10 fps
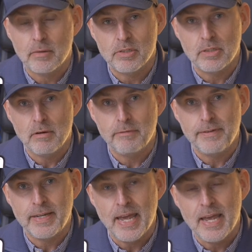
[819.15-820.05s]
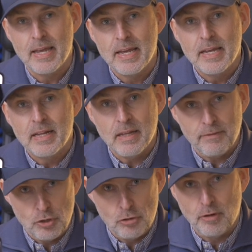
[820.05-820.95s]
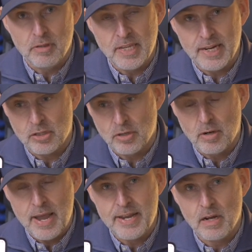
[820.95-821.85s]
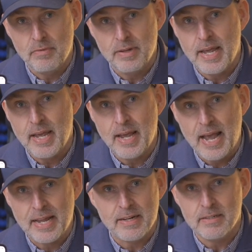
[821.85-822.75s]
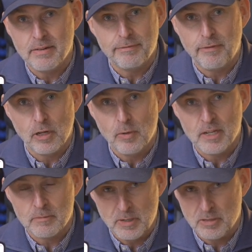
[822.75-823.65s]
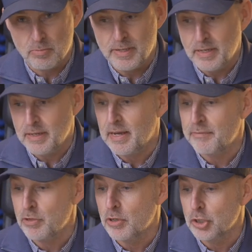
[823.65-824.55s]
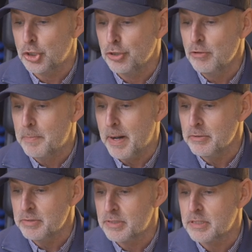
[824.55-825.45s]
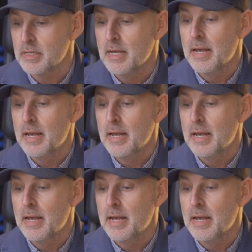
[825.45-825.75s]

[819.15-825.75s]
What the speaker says: So don't forget, if you're on TikTok, head over there and follow us, because we have got 2 posts